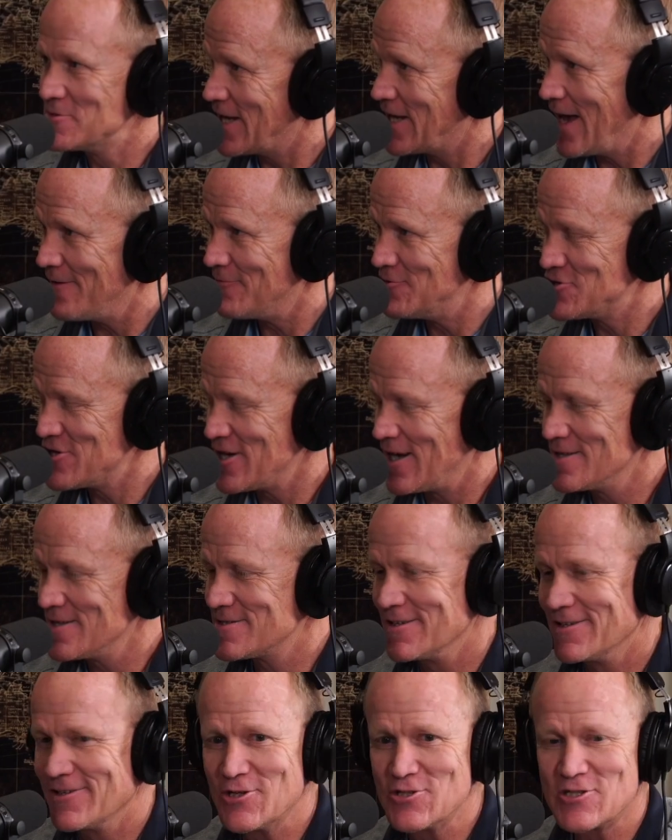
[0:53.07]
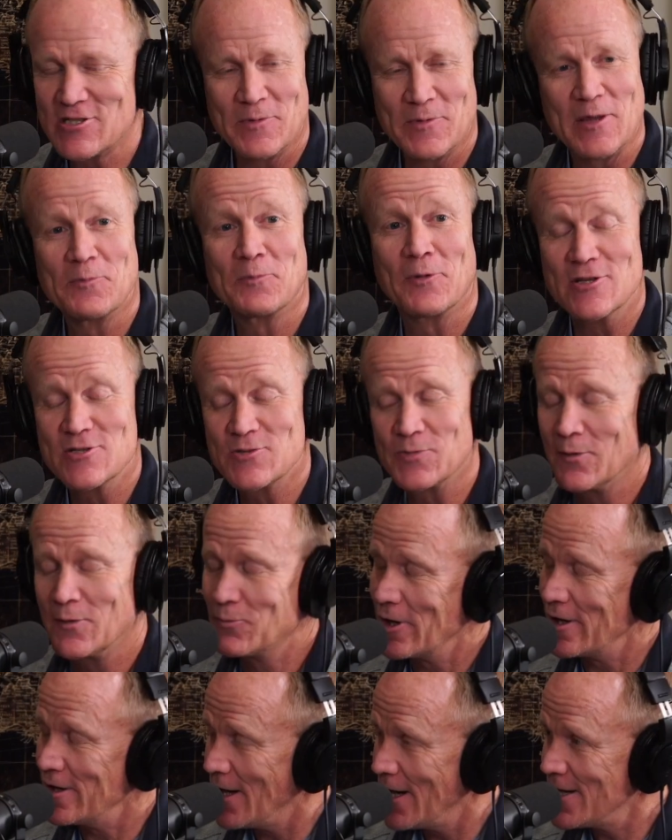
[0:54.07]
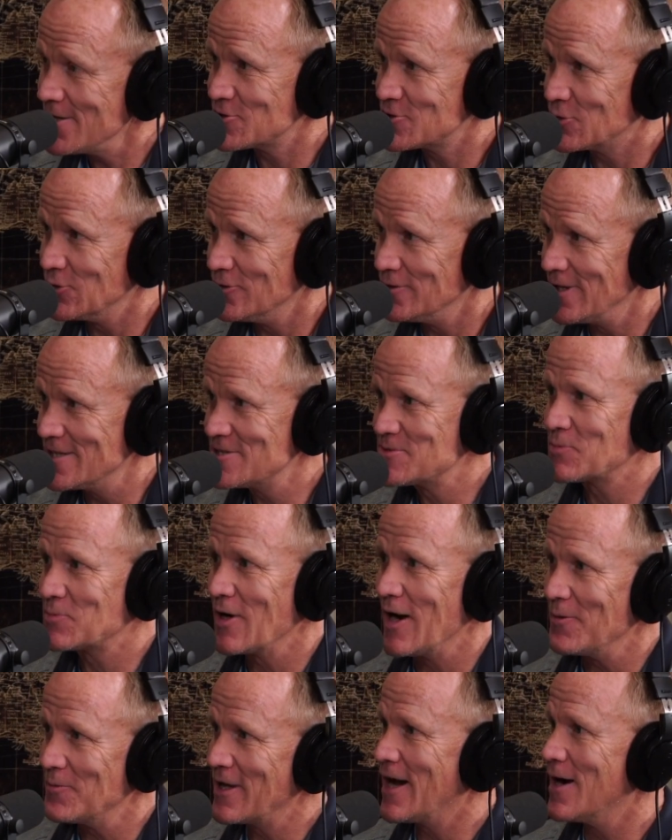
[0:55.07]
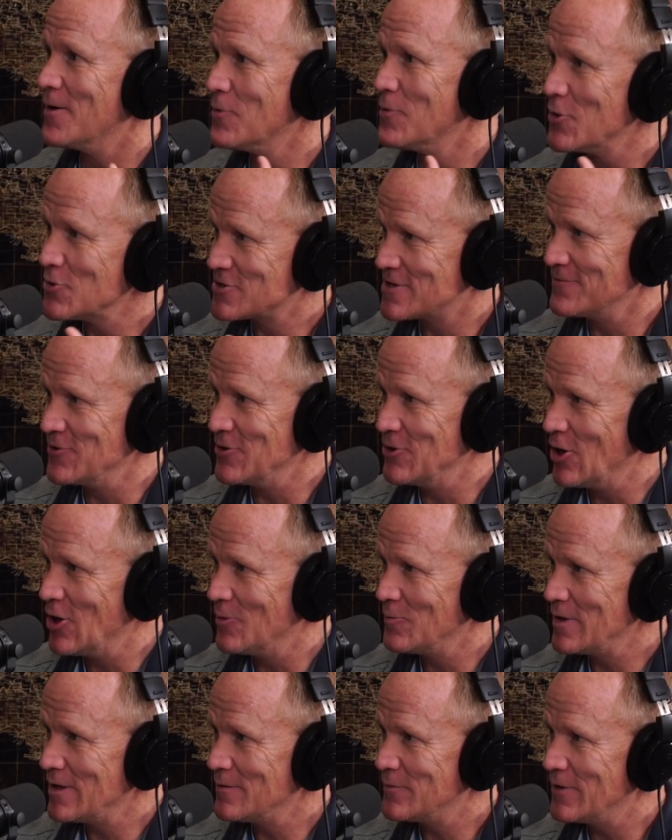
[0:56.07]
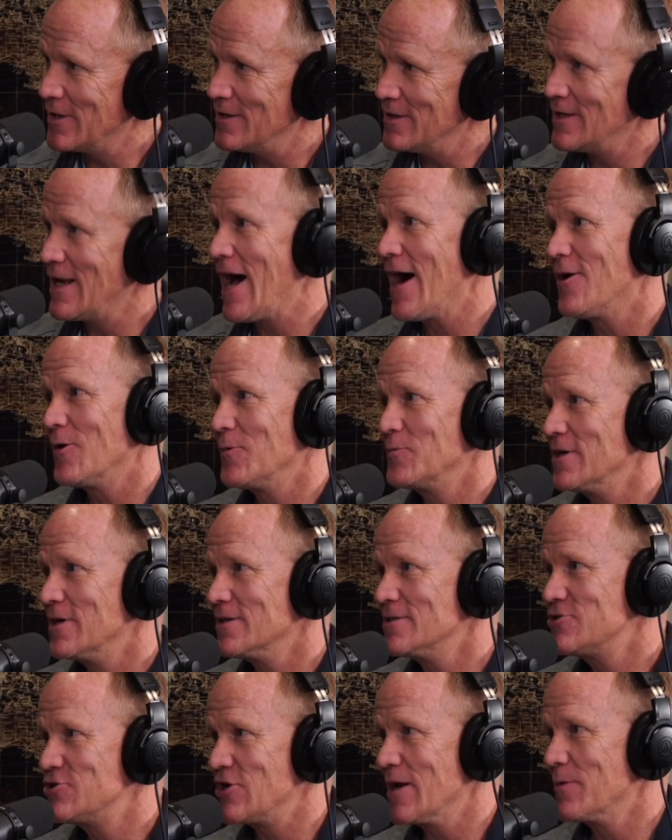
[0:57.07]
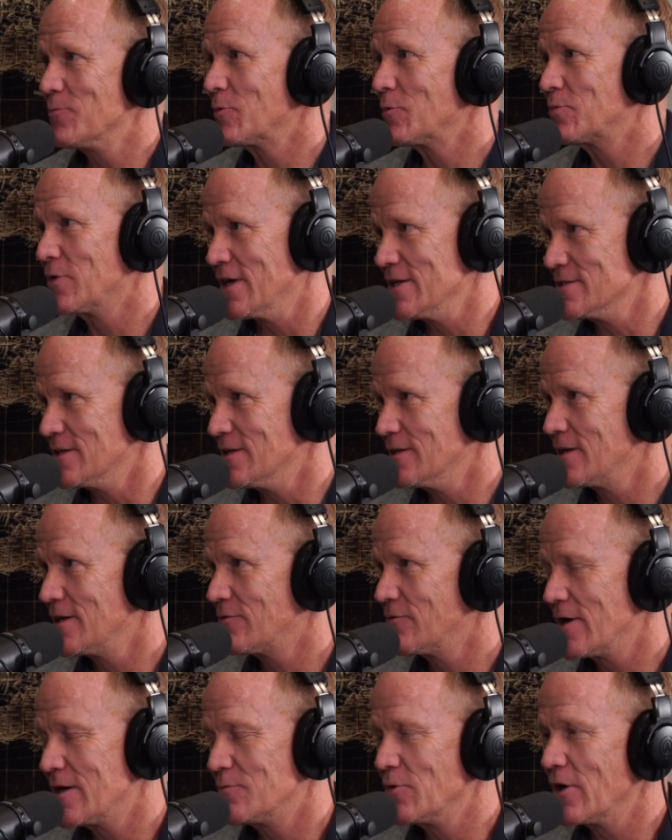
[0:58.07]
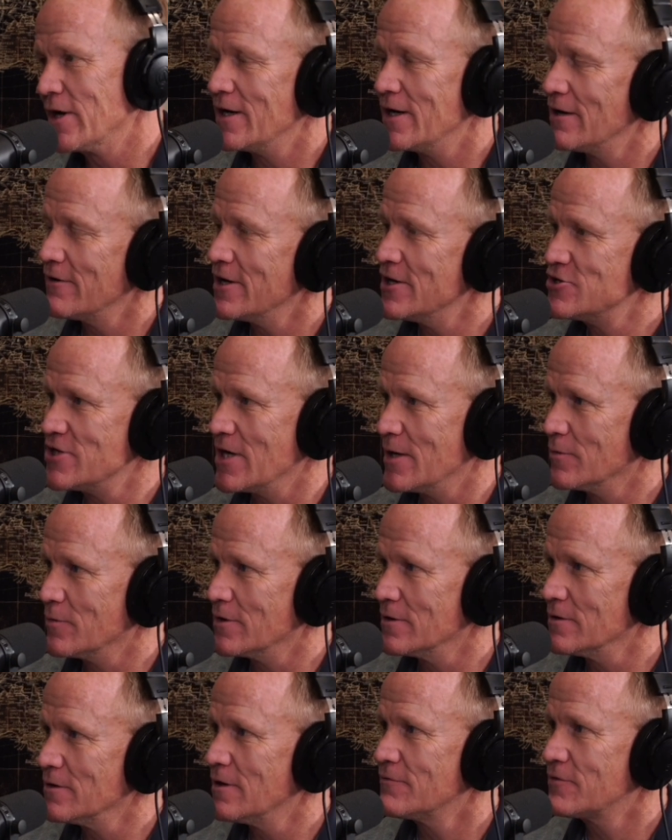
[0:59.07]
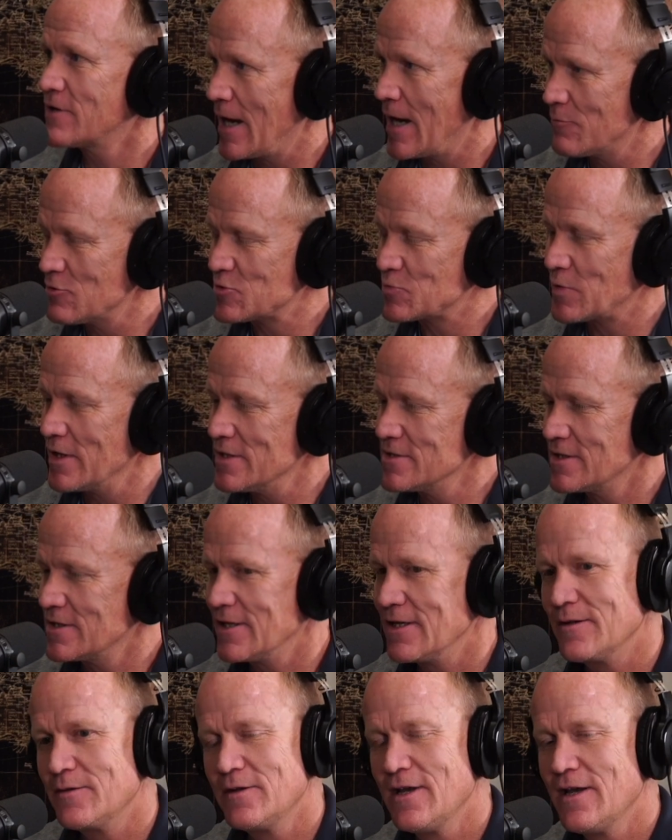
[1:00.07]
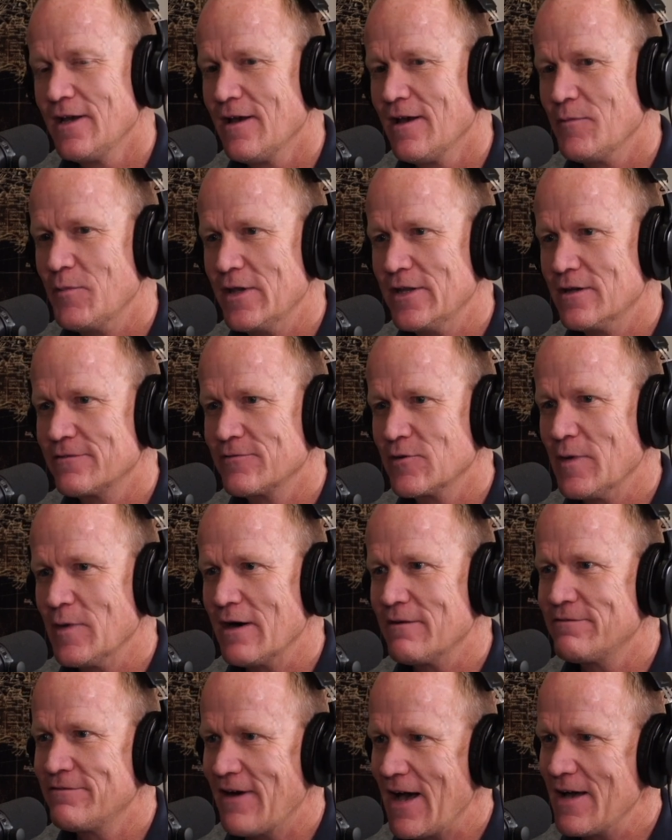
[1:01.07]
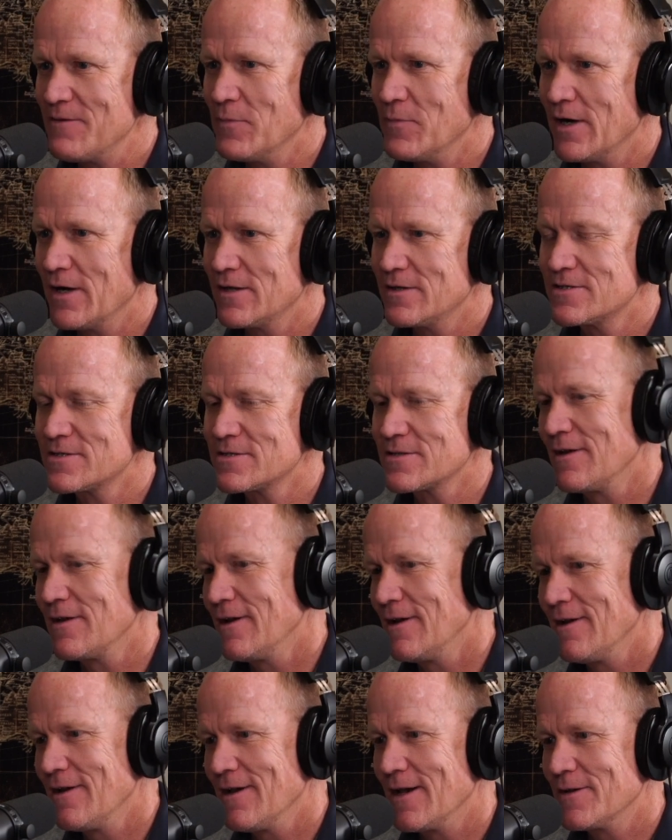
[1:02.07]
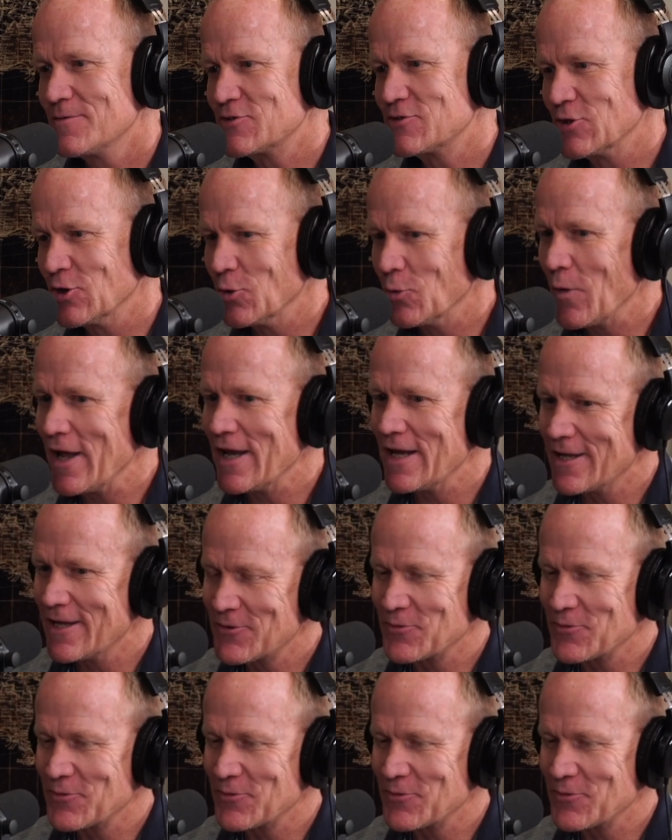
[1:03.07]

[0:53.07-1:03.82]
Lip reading: is Gavin Johnson. Used to be the principal at Brighton High School. That's probably how most of you know me, but now I'm the chamber president, the Greater Brighton Area Chamber of Commerce president. Been there for about 5 months. Still wading